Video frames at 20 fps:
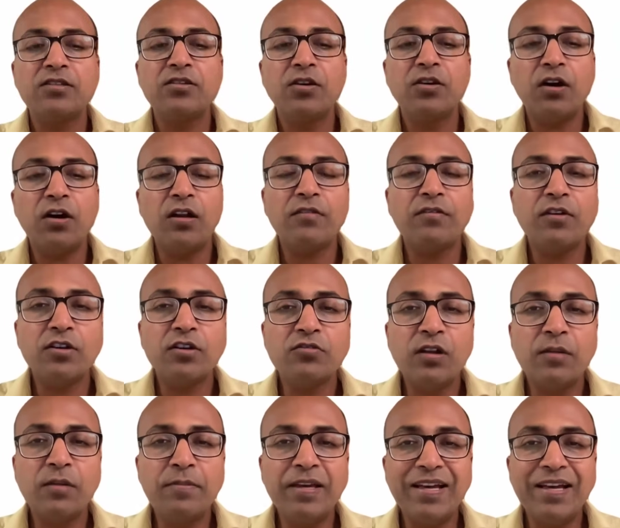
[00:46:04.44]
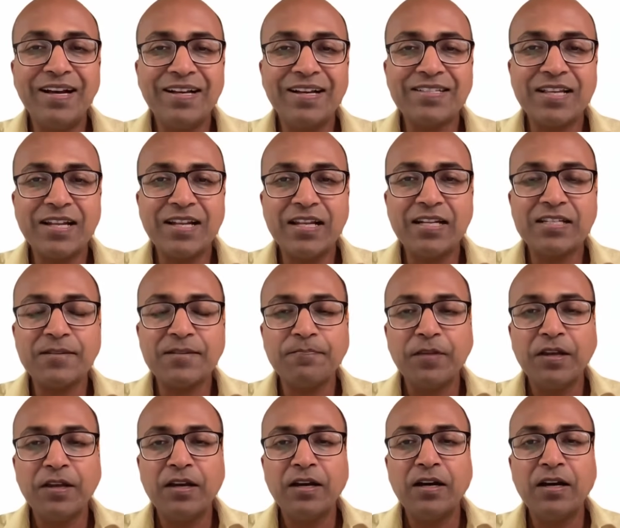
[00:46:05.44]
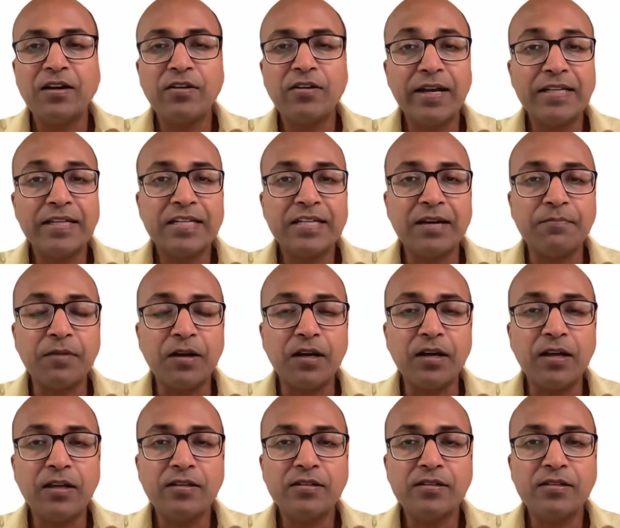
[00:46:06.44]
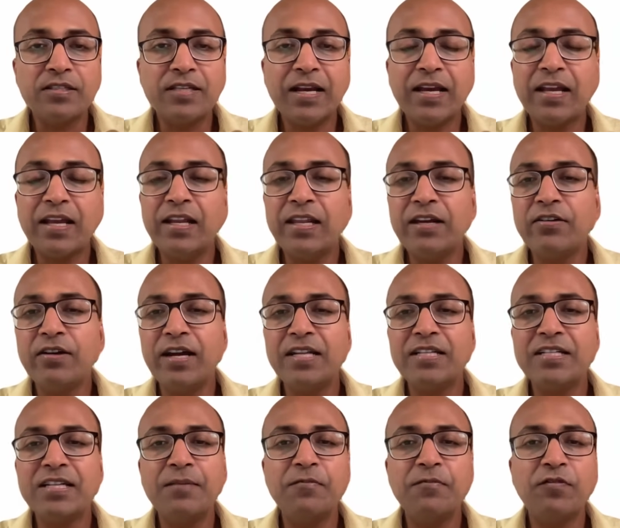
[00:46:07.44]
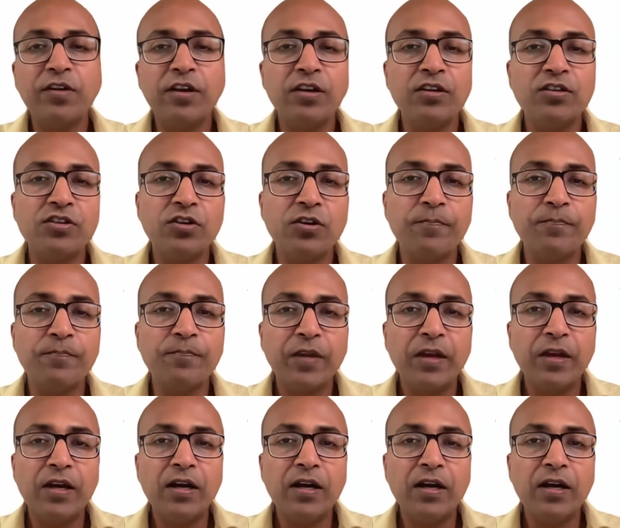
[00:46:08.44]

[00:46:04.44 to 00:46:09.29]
So all of those will be excellent. Great time. Secondly, great time for you to